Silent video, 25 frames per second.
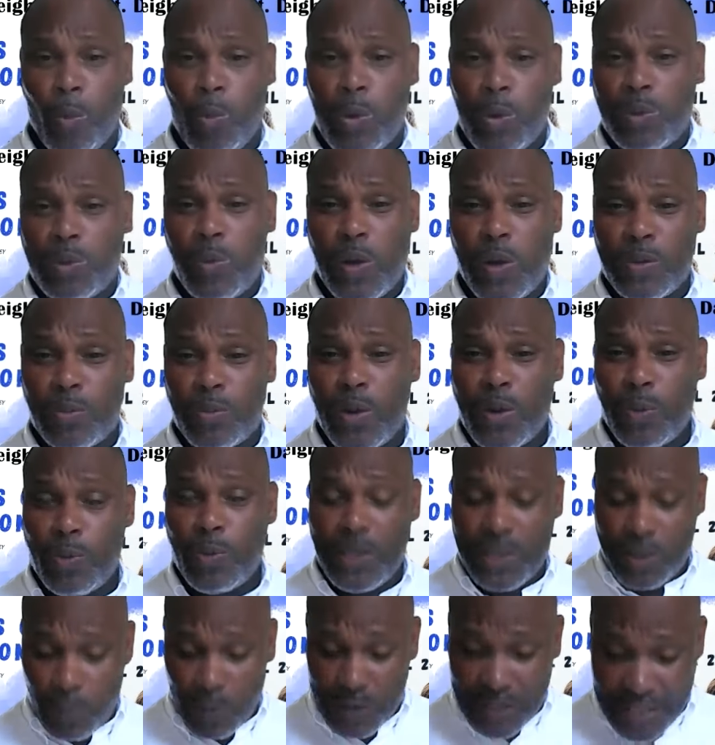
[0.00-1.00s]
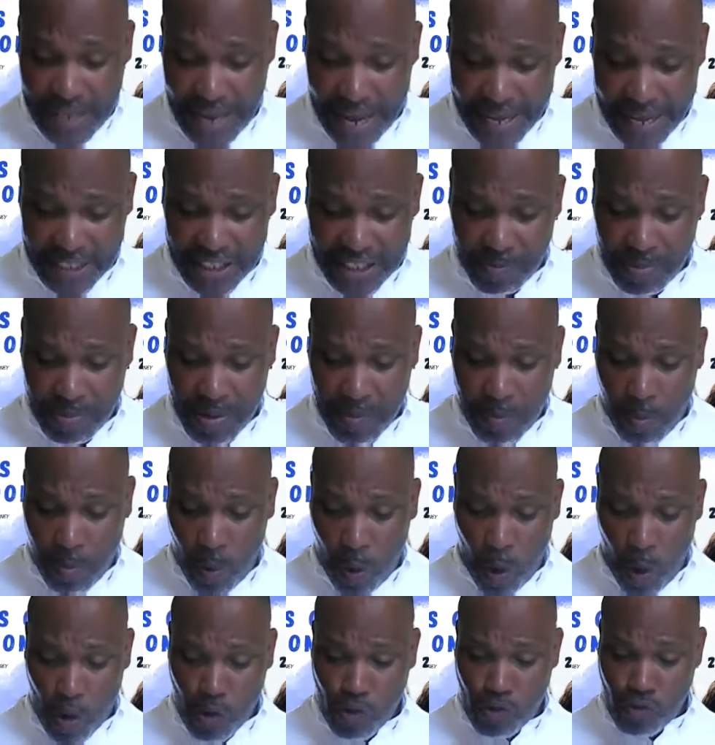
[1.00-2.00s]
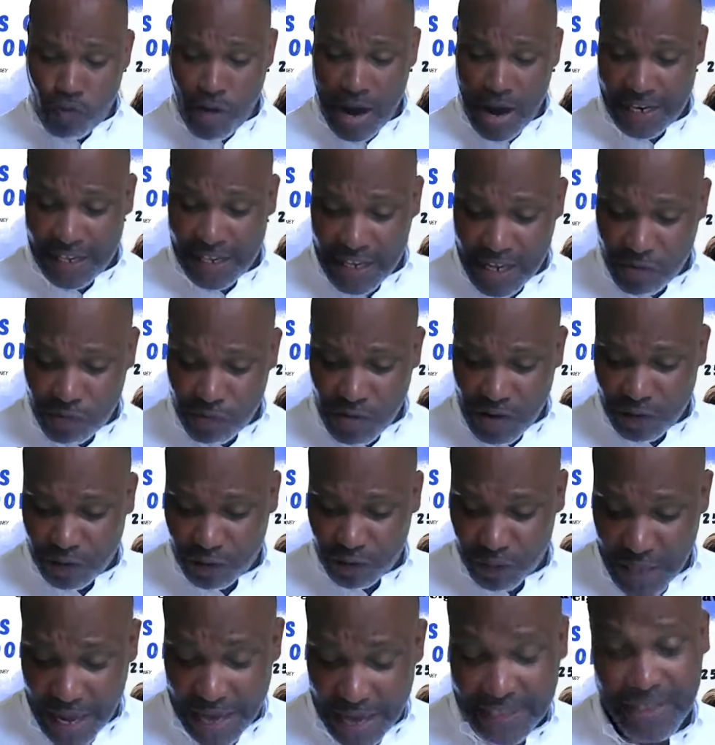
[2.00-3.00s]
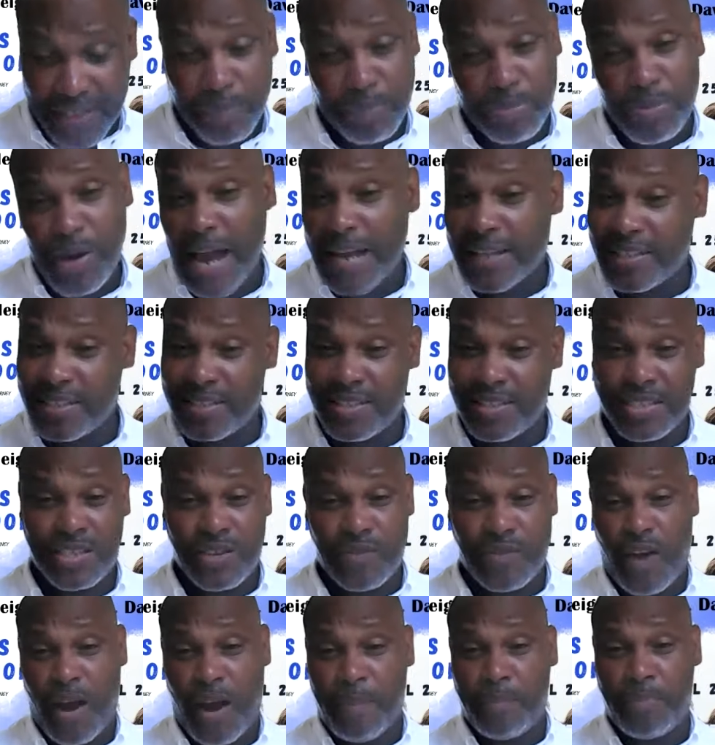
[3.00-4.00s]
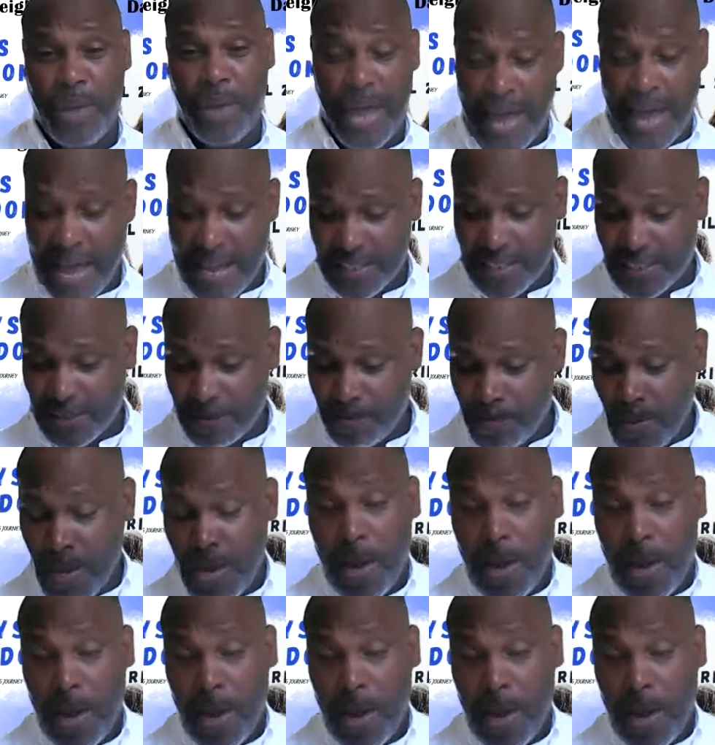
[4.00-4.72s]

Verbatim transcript: would, would, would tend to be more readily reflect the practices of our past